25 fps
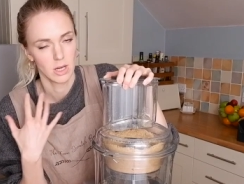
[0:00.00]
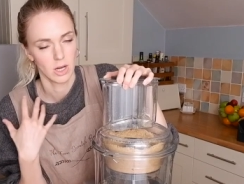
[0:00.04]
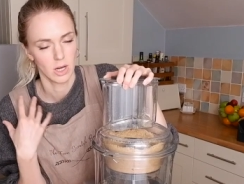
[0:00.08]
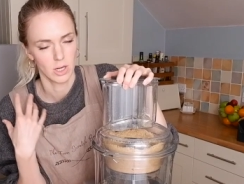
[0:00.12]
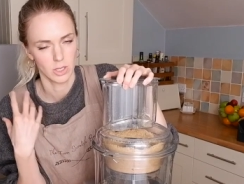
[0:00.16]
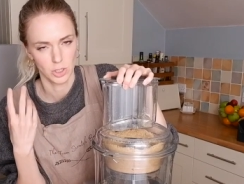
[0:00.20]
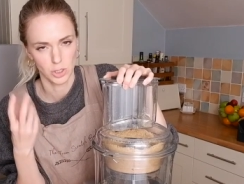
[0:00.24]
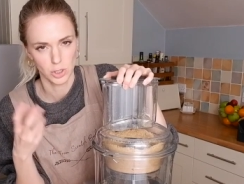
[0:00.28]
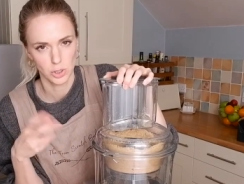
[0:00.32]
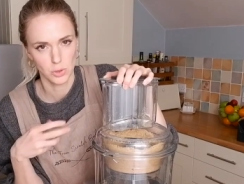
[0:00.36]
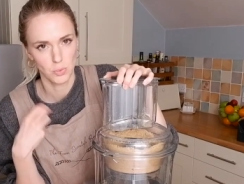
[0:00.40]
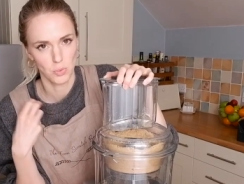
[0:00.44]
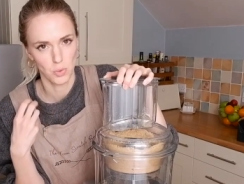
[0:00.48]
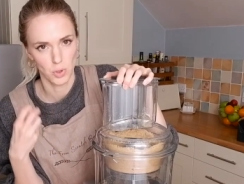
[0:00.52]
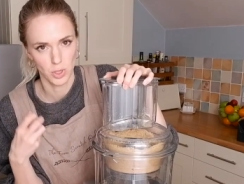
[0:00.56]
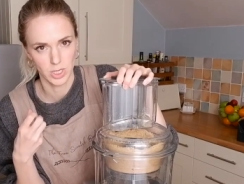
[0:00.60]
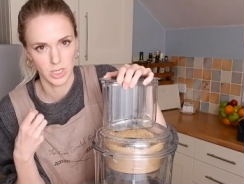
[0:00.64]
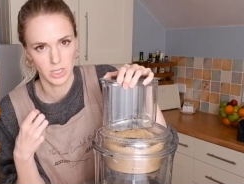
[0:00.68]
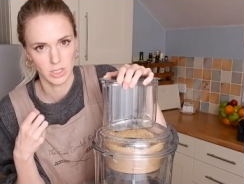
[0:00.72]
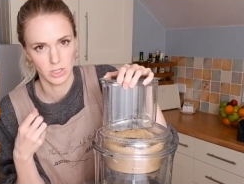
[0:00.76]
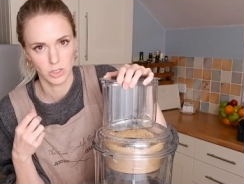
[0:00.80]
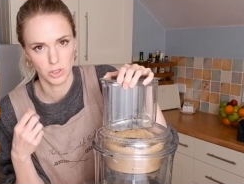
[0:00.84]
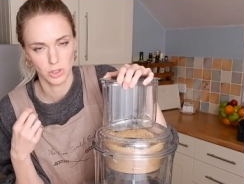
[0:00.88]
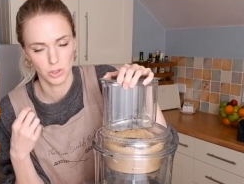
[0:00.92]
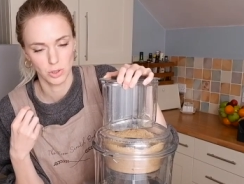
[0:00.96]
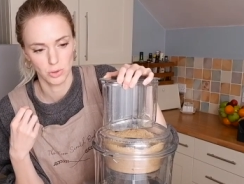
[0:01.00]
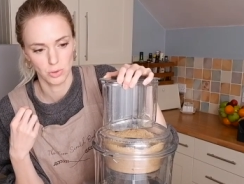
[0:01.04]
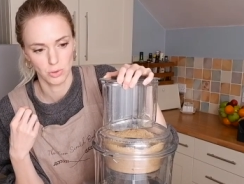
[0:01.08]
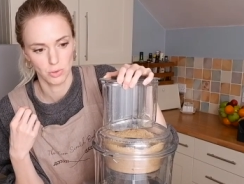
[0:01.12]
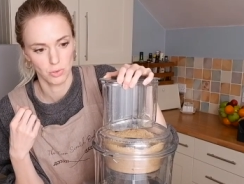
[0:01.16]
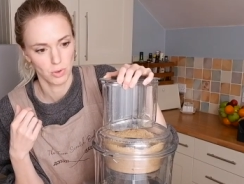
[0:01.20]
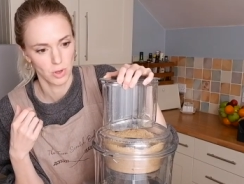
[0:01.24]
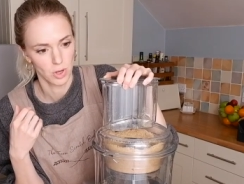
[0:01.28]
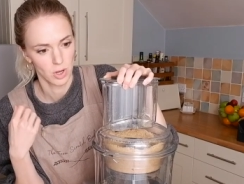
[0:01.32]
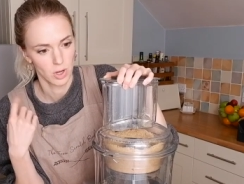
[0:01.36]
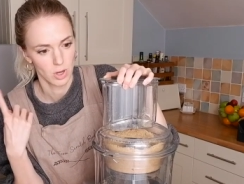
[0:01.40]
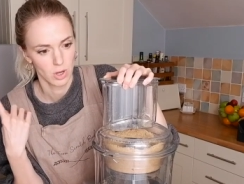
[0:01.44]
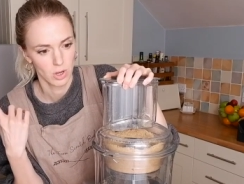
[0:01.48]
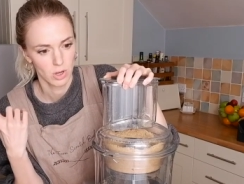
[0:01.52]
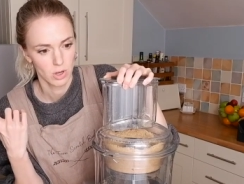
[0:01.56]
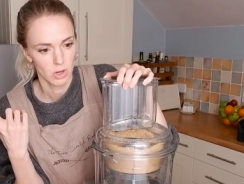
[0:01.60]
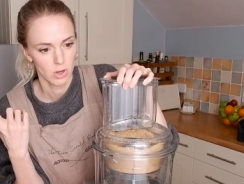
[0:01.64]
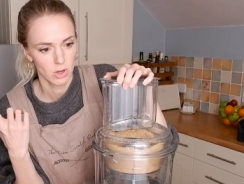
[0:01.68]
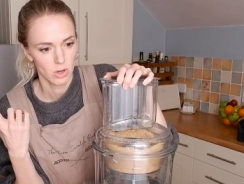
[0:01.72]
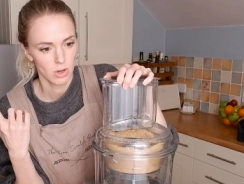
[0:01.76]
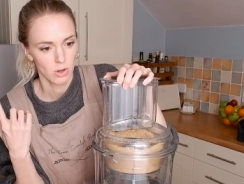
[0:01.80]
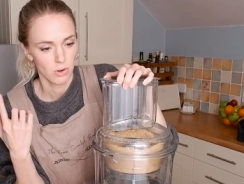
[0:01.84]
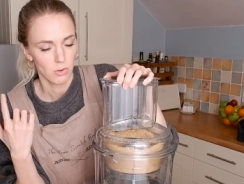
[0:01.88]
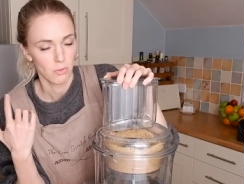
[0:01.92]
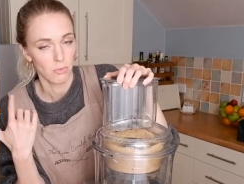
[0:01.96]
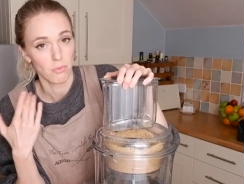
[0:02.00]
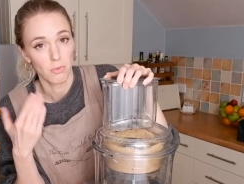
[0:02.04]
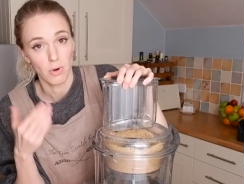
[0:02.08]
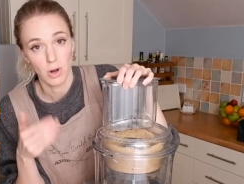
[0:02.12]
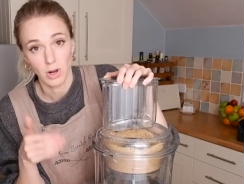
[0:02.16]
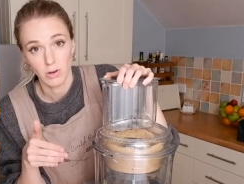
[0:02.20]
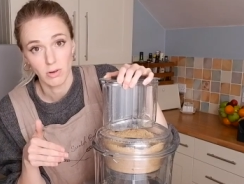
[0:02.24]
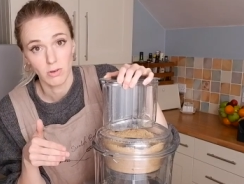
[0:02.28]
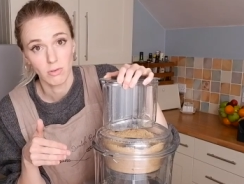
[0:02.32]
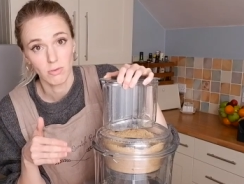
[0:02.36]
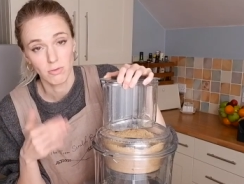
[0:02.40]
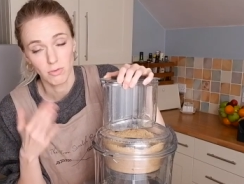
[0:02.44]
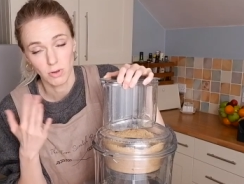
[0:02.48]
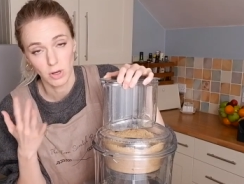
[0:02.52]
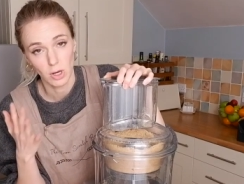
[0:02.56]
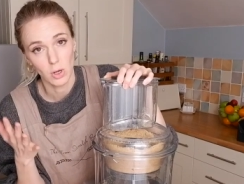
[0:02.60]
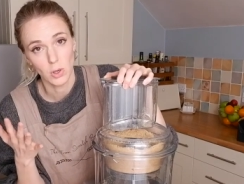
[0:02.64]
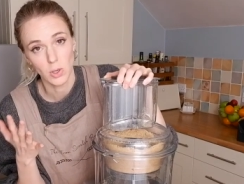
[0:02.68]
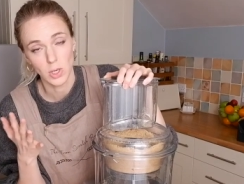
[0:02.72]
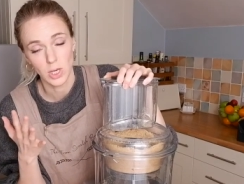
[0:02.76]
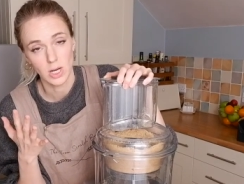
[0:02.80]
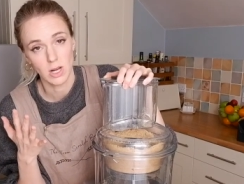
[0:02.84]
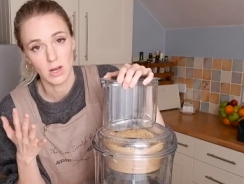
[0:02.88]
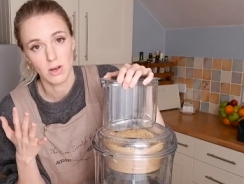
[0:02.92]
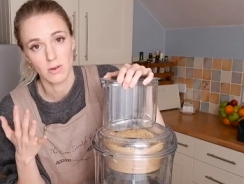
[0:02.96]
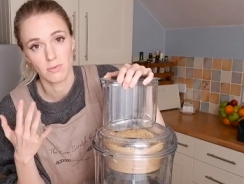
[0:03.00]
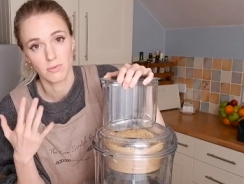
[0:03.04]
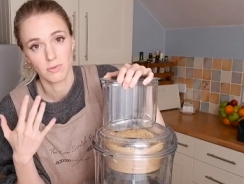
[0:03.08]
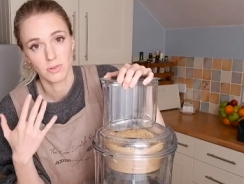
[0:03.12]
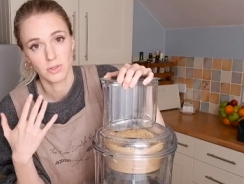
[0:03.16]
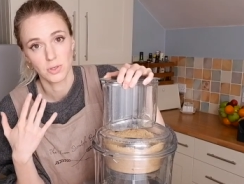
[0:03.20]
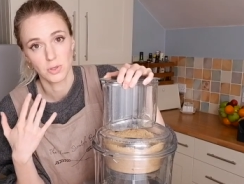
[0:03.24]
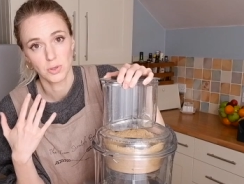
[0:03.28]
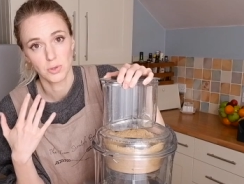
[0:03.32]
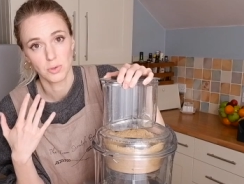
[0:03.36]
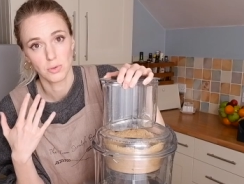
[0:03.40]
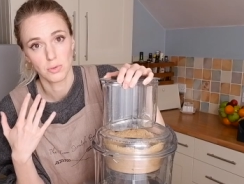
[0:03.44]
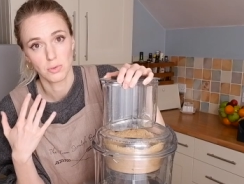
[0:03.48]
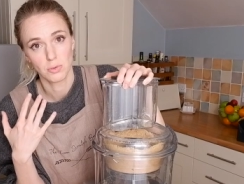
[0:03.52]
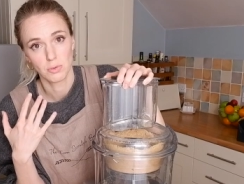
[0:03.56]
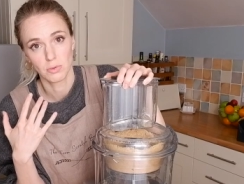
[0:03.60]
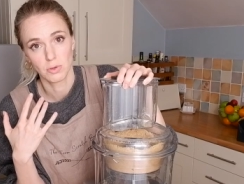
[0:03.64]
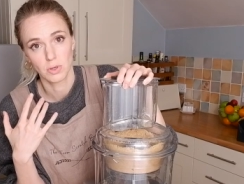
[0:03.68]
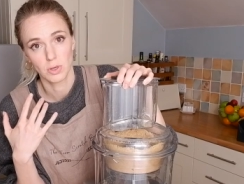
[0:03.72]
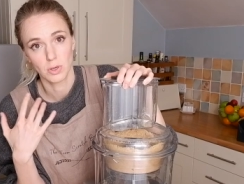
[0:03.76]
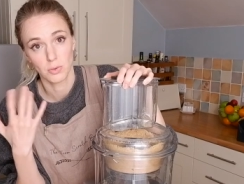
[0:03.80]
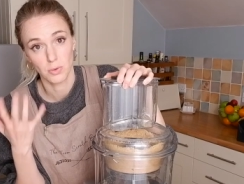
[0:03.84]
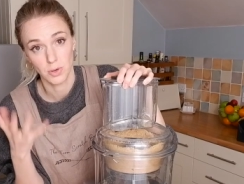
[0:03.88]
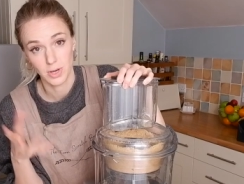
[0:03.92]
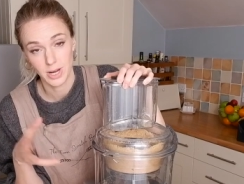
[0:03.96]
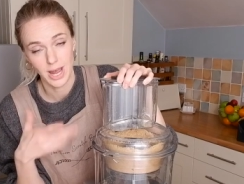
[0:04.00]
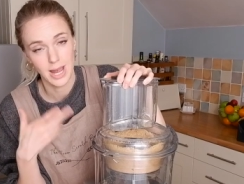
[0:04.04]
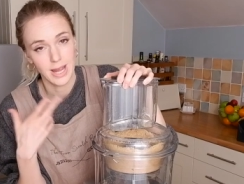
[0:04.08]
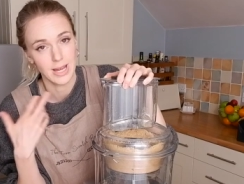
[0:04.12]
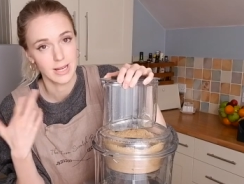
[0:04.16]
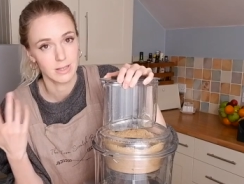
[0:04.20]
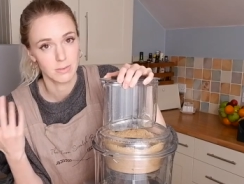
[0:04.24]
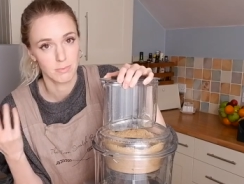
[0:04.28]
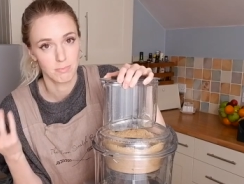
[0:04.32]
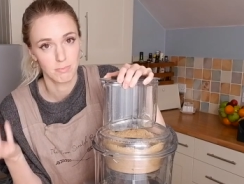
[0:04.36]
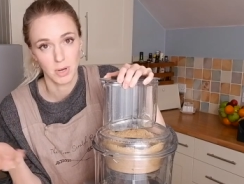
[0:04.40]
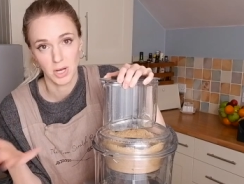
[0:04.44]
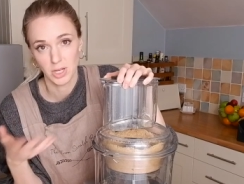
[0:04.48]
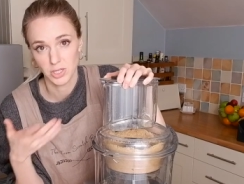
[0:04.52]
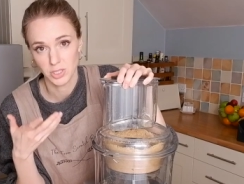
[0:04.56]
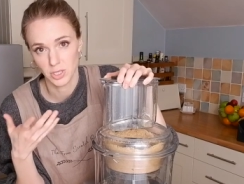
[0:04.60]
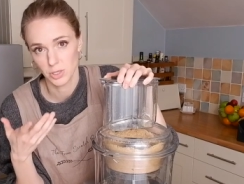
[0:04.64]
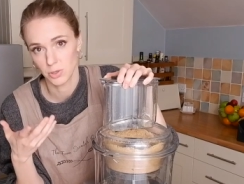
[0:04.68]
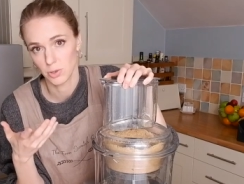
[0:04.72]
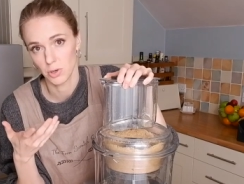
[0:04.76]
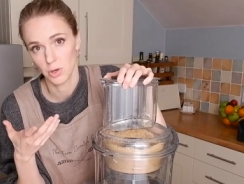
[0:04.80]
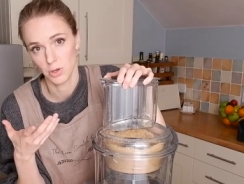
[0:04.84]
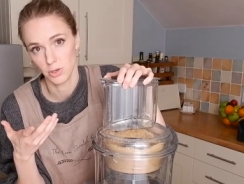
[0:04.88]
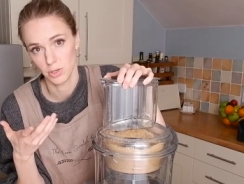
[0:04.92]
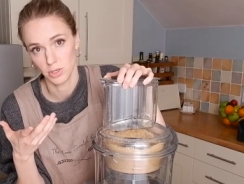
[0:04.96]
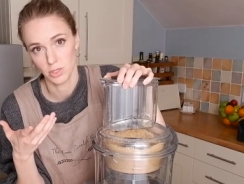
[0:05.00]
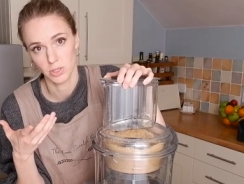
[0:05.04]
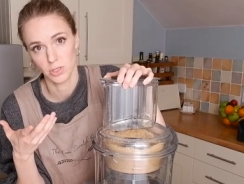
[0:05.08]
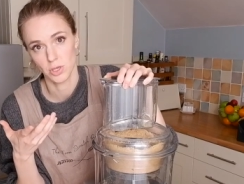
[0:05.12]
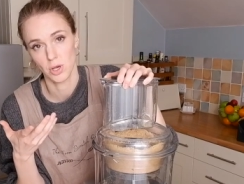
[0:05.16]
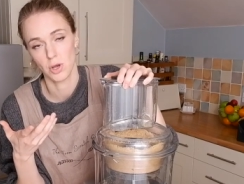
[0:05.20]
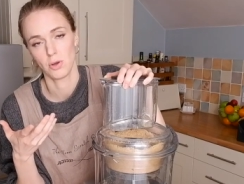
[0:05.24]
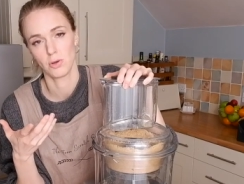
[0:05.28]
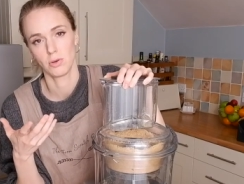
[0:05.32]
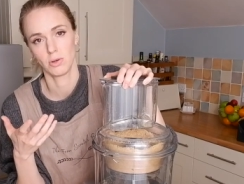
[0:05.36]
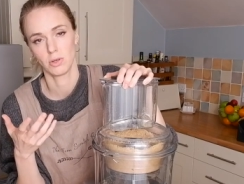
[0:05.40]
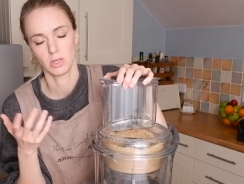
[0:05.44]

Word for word: I just want it to run for long enough to create butter on its own,